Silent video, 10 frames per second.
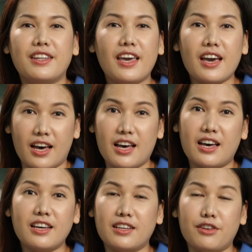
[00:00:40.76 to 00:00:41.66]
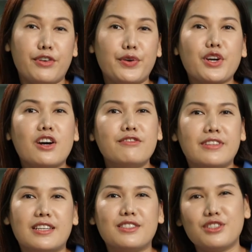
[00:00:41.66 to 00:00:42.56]
They are very
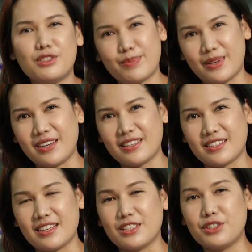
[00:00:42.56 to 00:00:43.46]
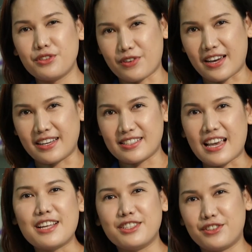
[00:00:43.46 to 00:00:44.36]
confident to speak, to write
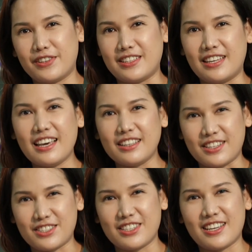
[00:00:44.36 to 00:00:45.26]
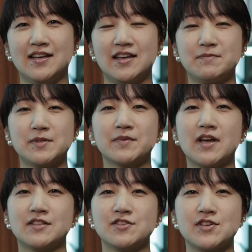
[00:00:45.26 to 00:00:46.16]
and to read English. Epsom
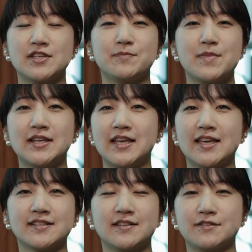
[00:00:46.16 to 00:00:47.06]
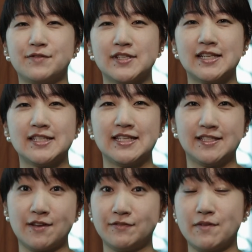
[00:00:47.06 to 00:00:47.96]
College has many excellent facilities
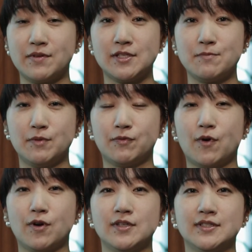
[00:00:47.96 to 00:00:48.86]
I've never seen before.